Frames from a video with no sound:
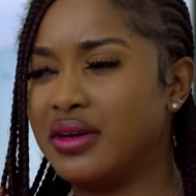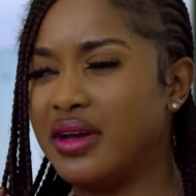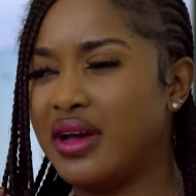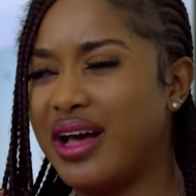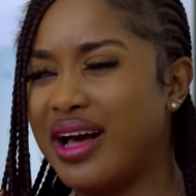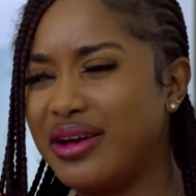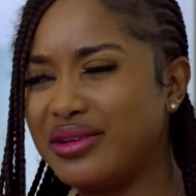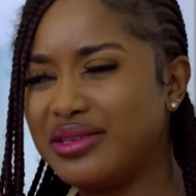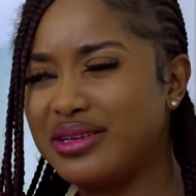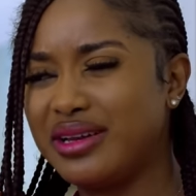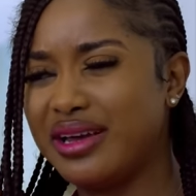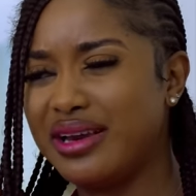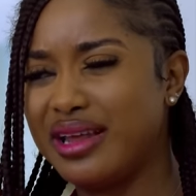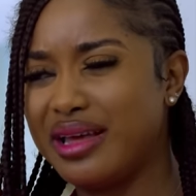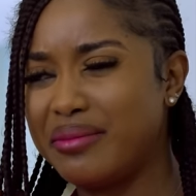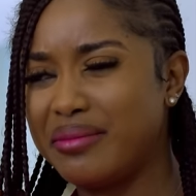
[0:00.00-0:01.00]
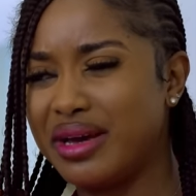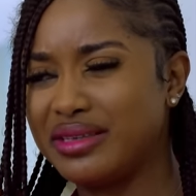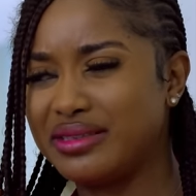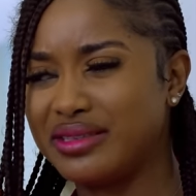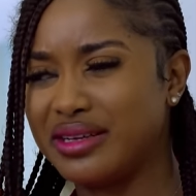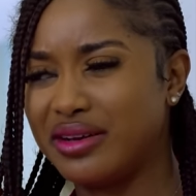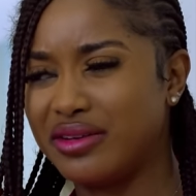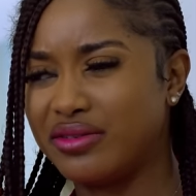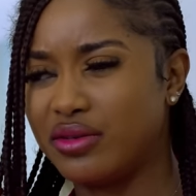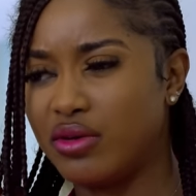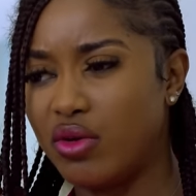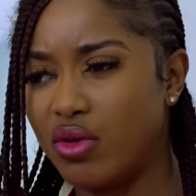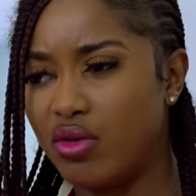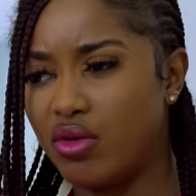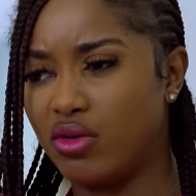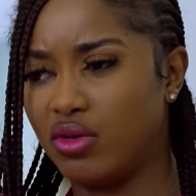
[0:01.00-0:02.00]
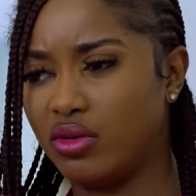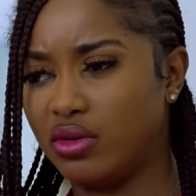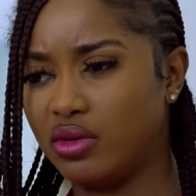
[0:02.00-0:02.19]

How did I let myself go?